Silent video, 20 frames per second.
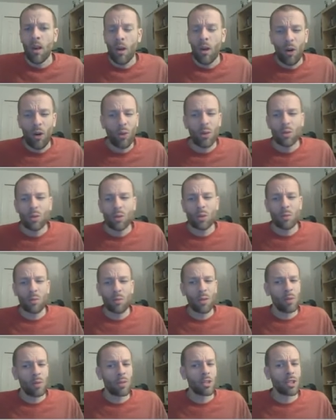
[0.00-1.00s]
All those are
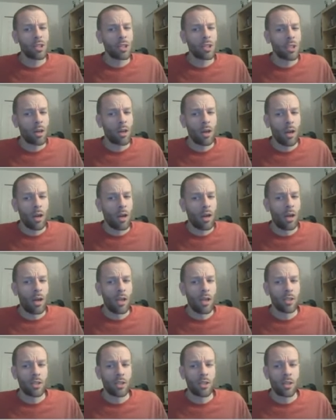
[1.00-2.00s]
pretty much sunk
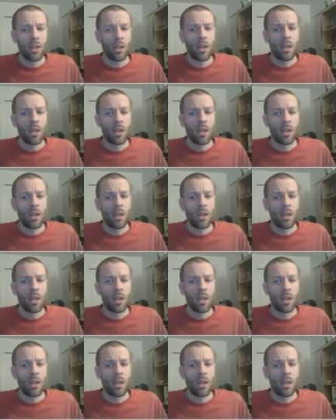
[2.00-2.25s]
costs.